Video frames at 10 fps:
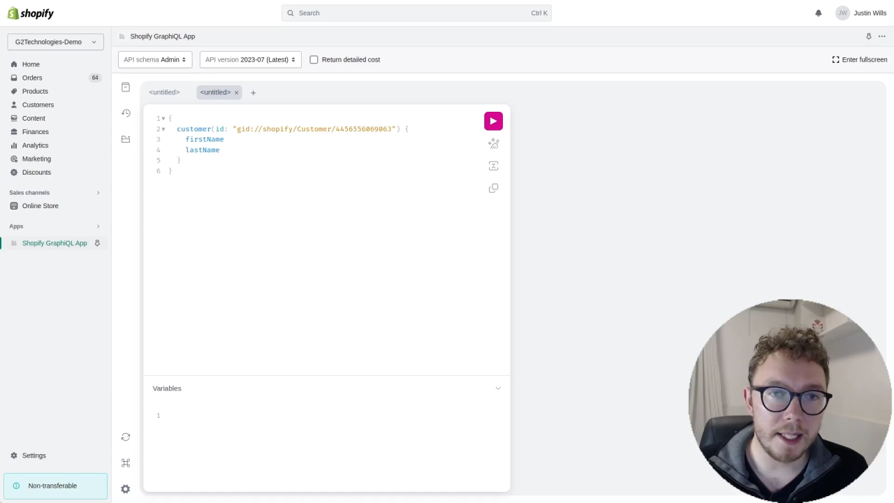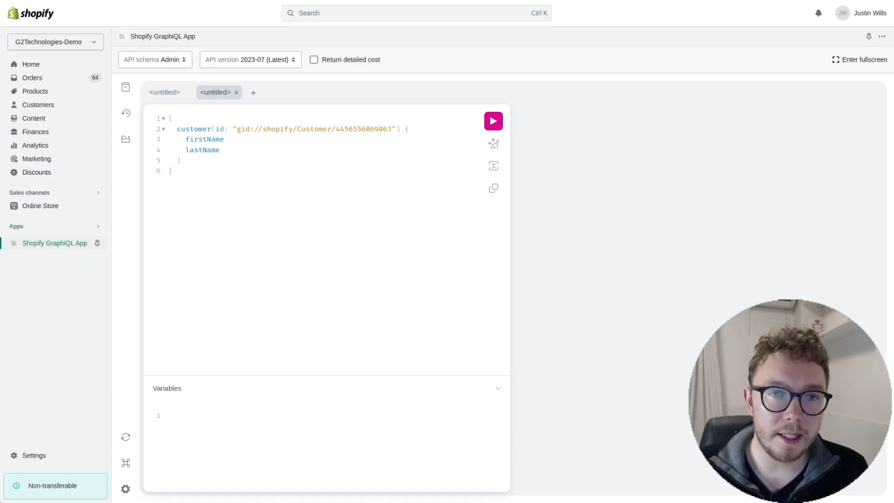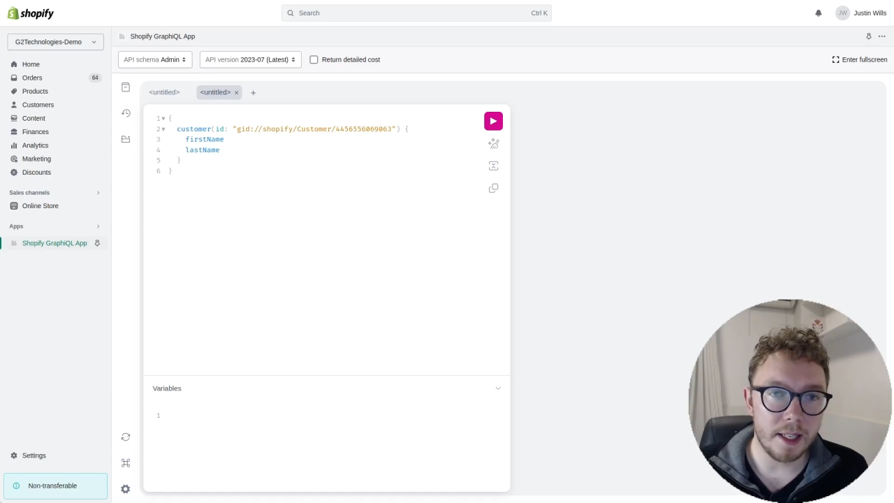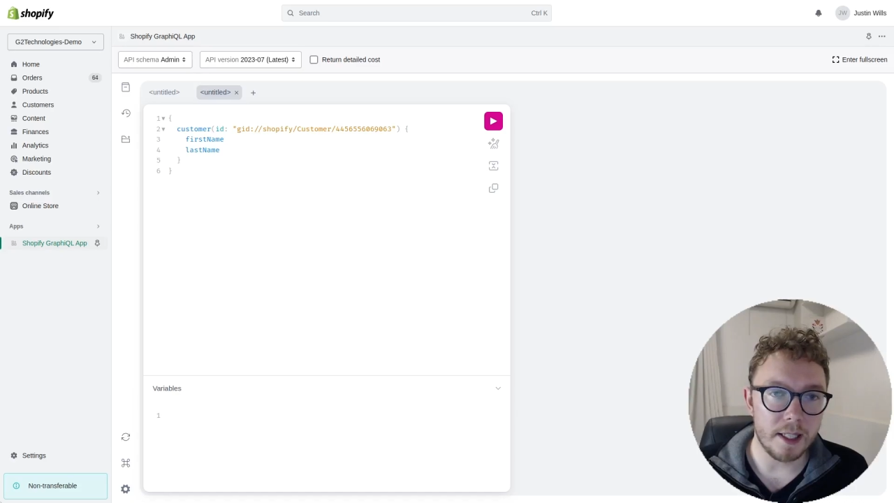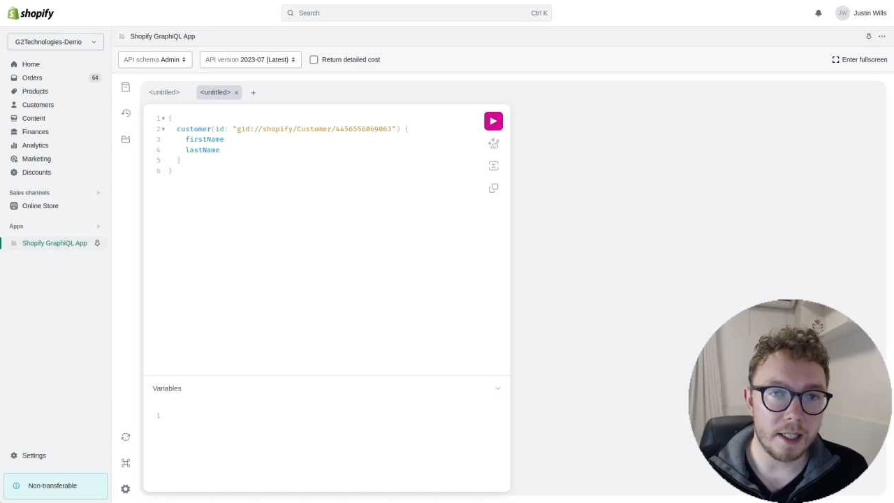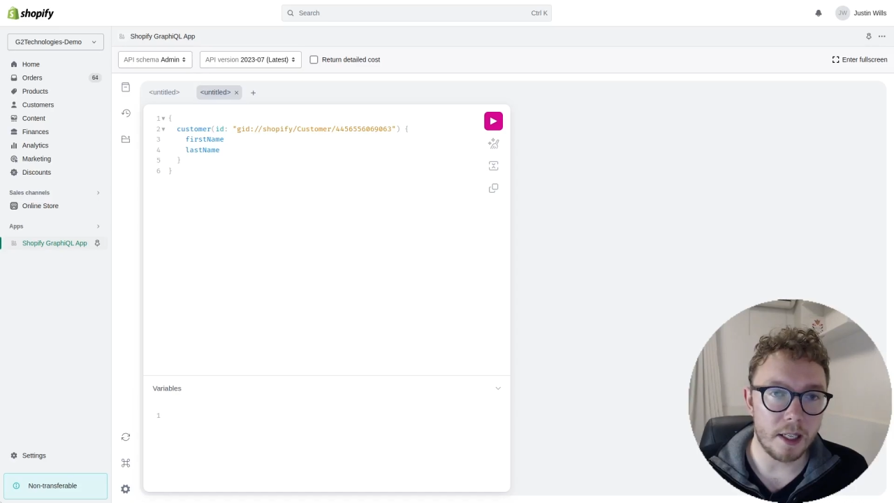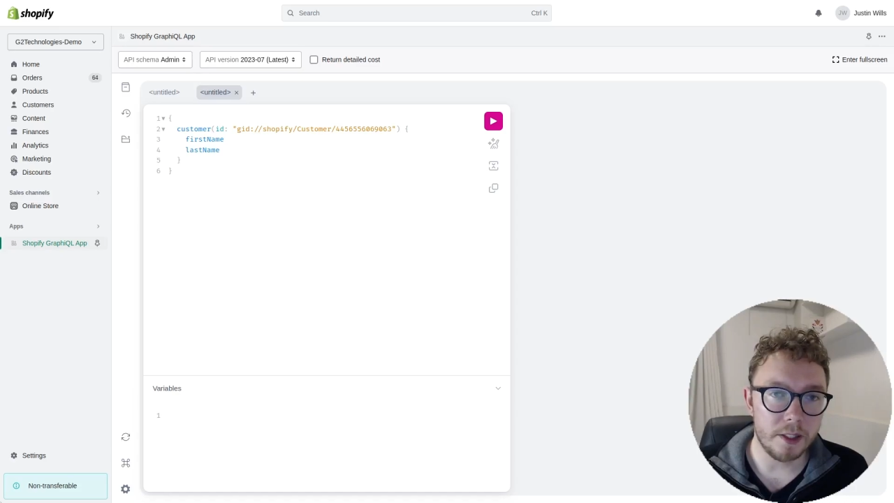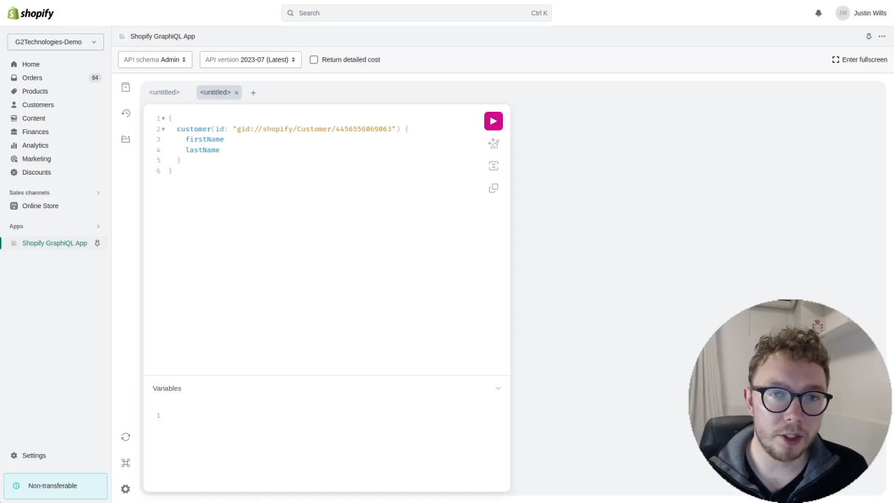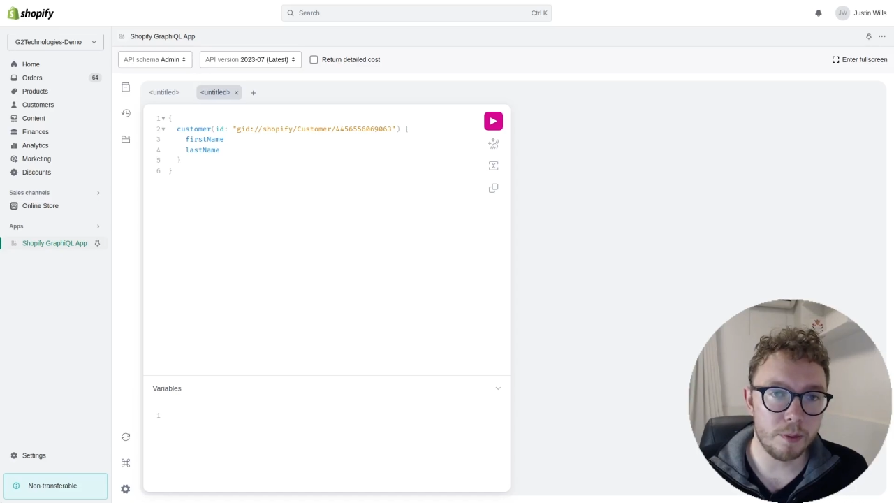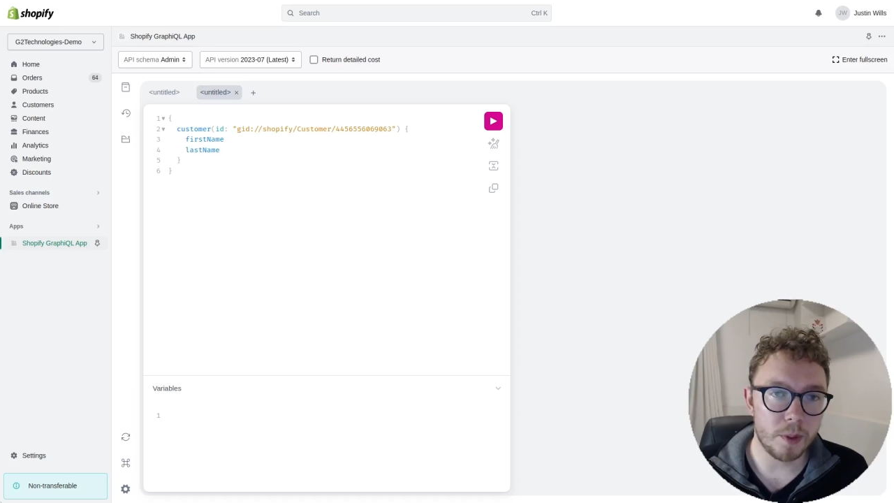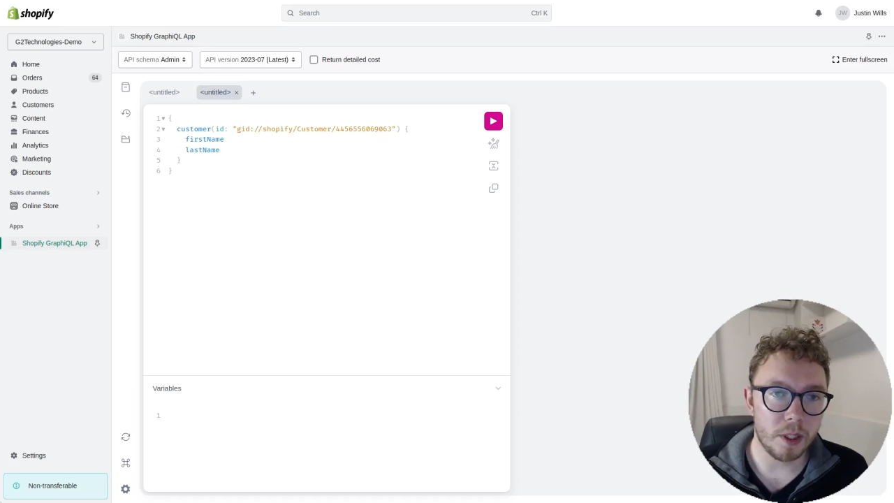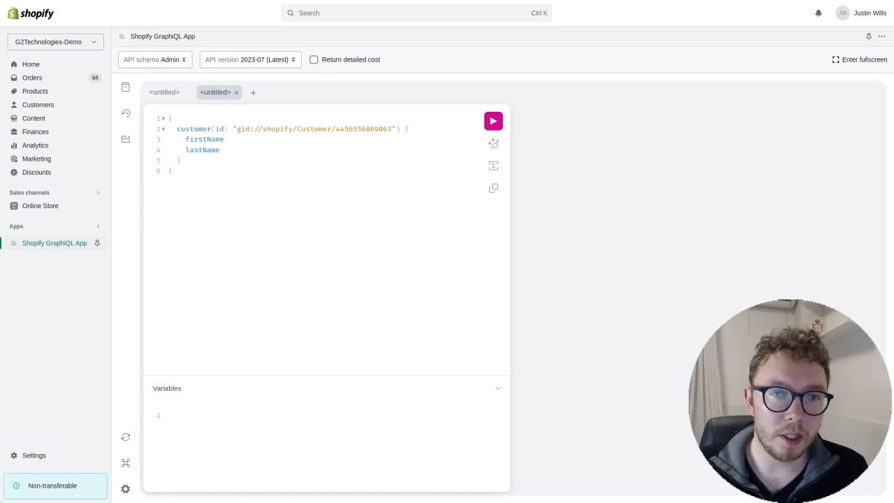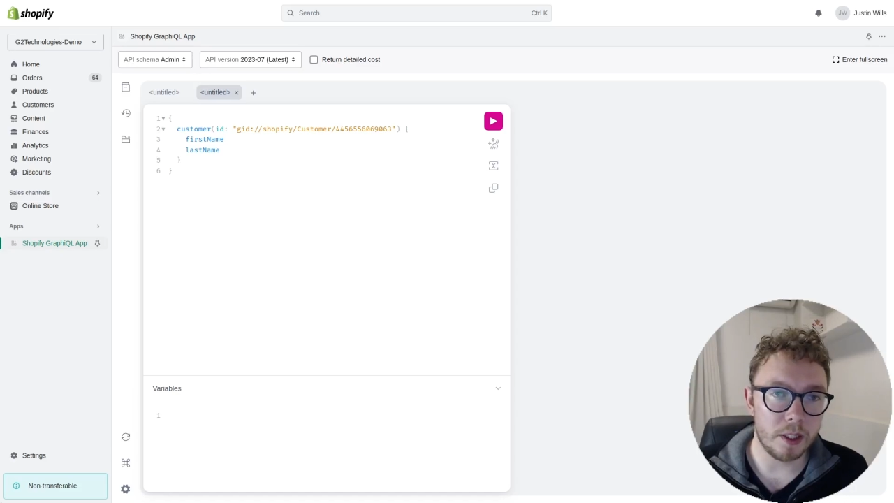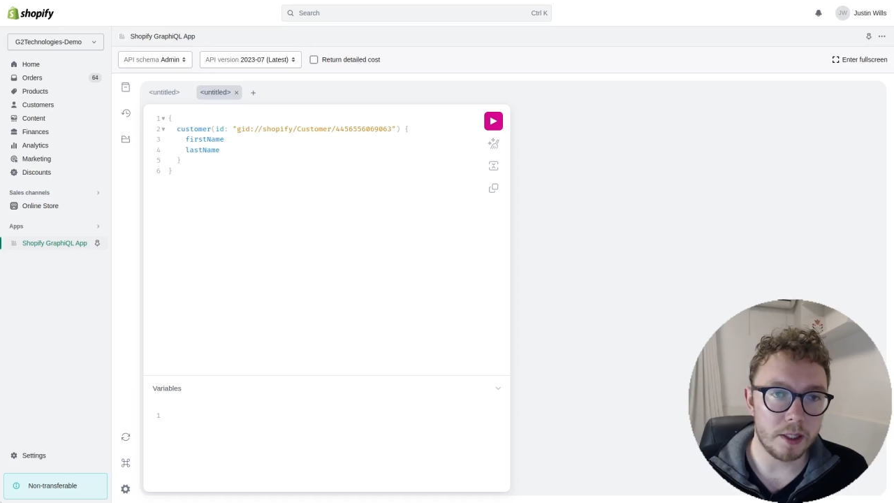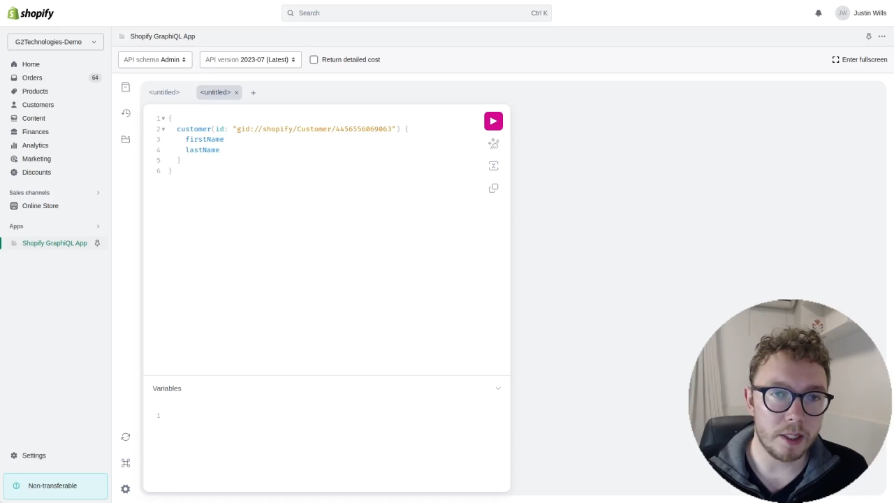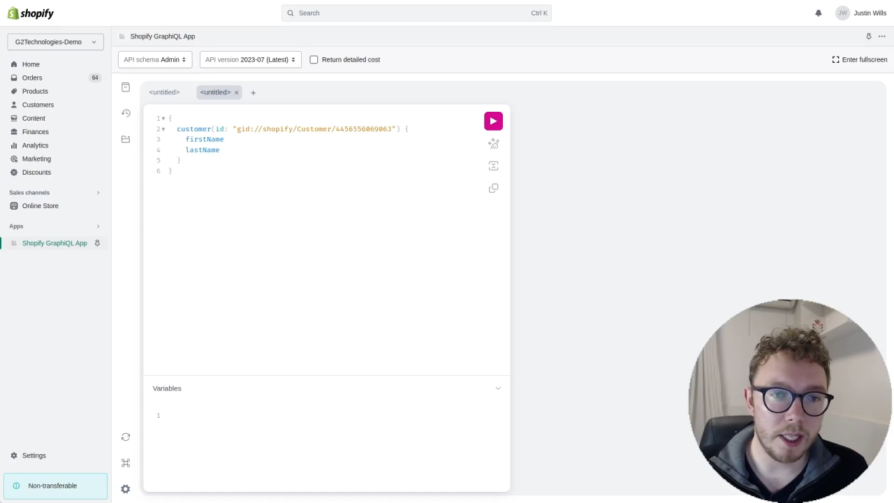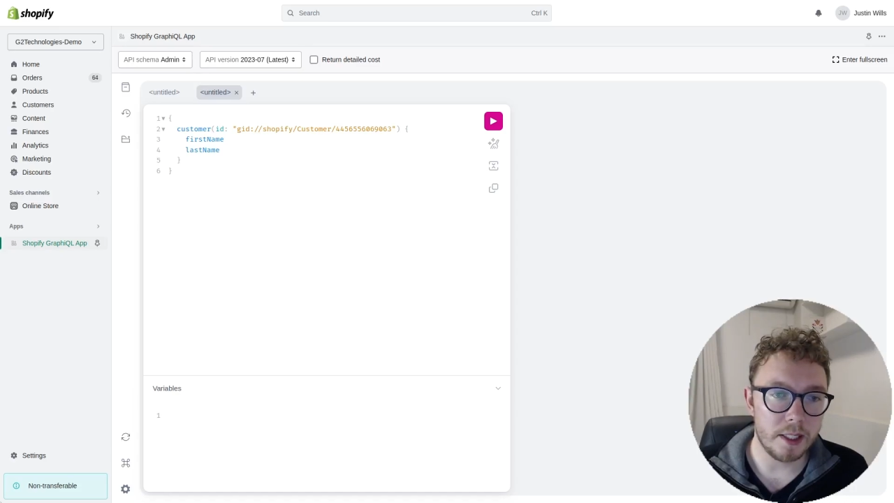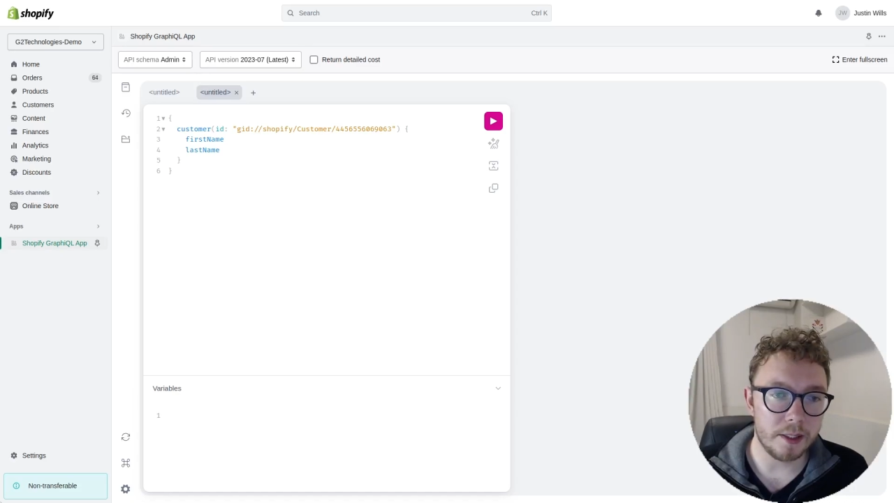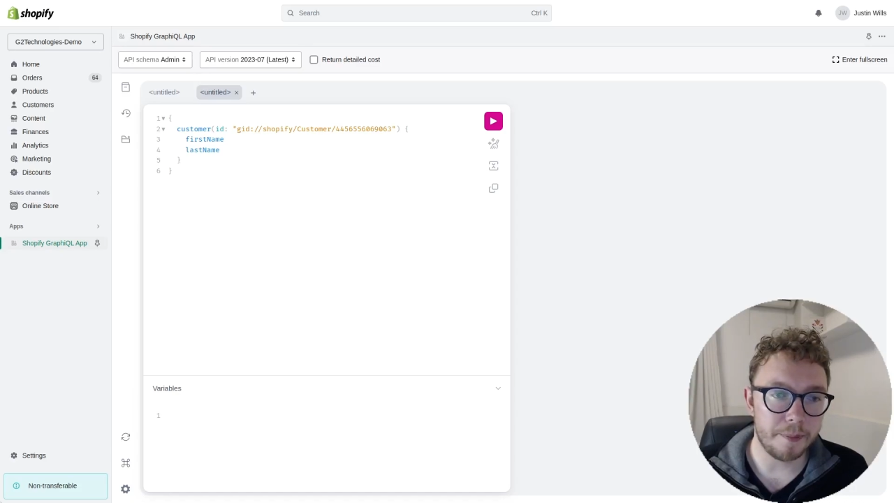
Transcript: a customer data.